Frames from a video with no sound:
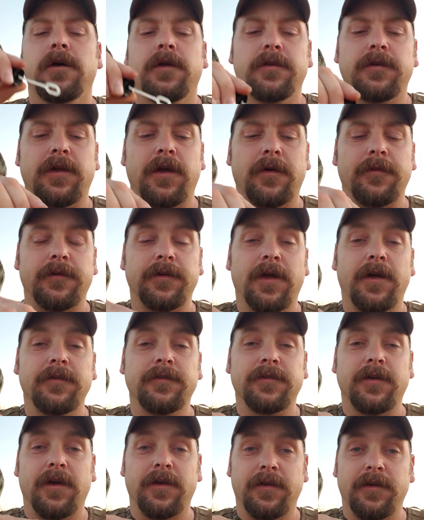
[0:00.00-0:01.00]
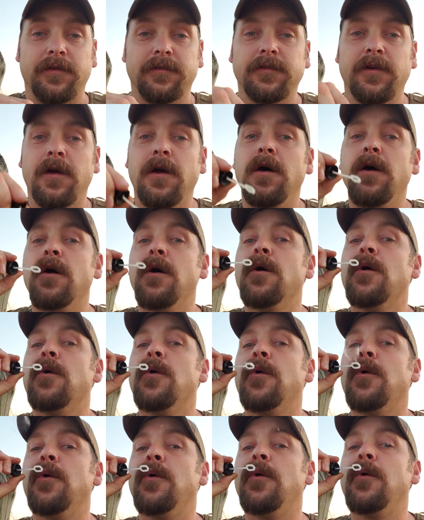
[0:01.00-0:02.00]
Now the downside is
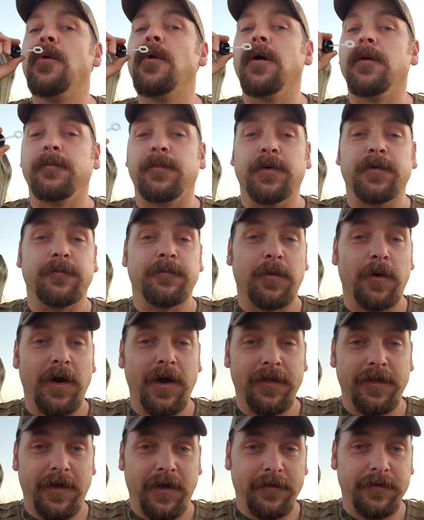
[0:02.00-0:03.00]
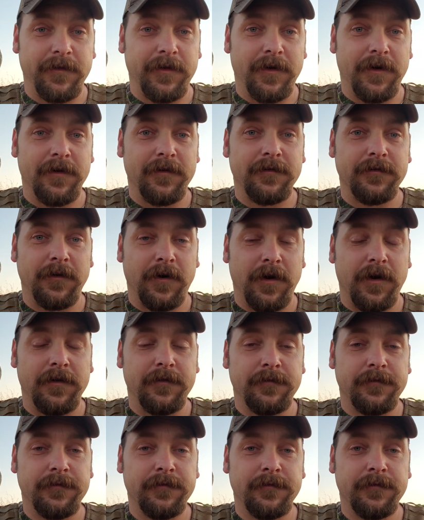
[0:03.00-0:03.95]
putting breath out there, right?